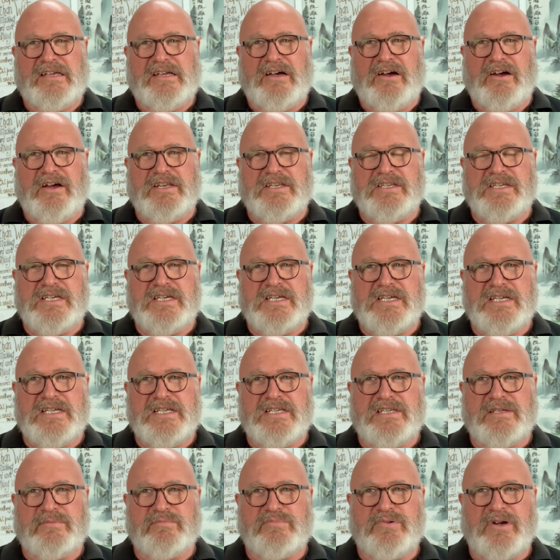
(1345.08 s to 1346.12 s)

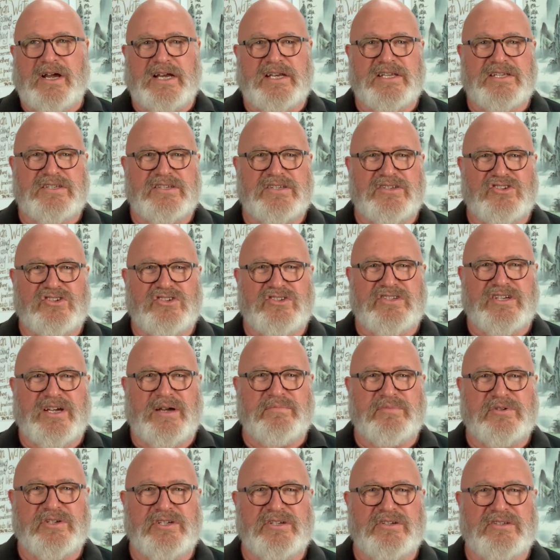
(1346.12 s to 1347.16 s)
ideas and practices in
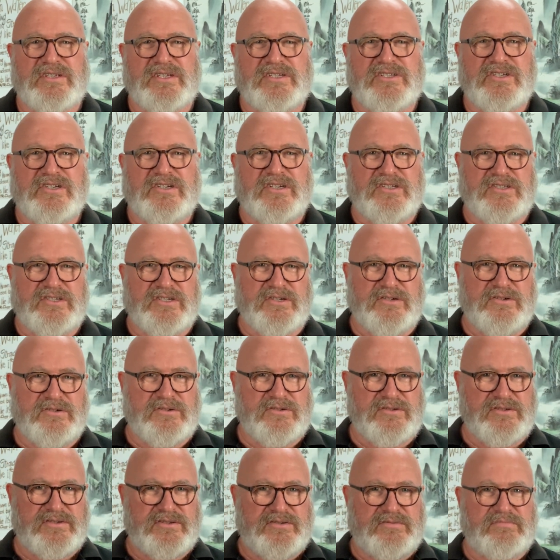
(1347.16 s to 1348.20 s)
CHU that you can
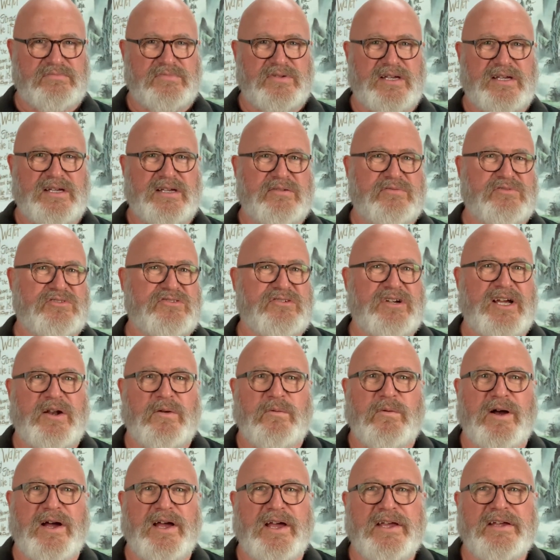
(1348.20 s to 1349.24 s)
use straight
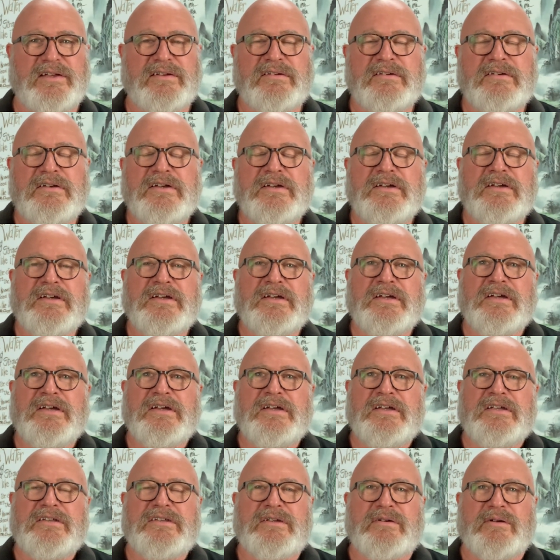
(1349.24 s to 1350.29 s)
away
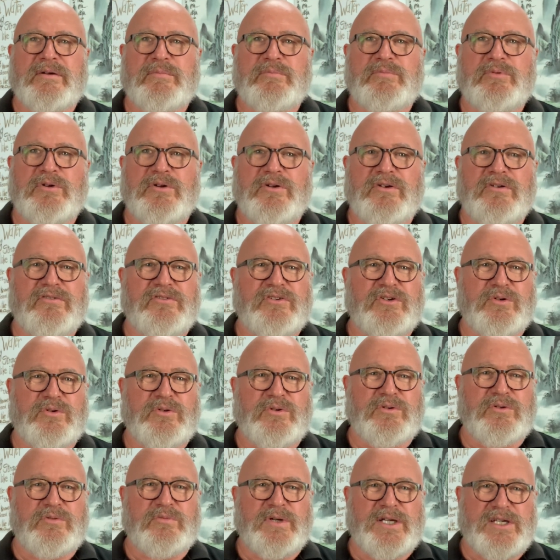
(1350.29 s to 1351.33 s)
to improve
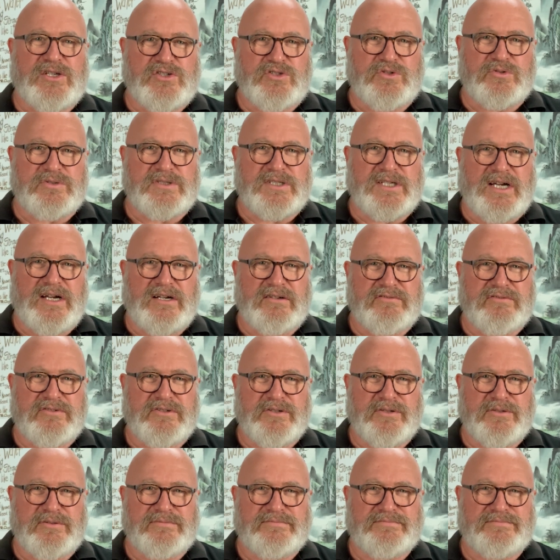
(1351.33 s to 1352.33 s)
your Wing Chun Kung Fu.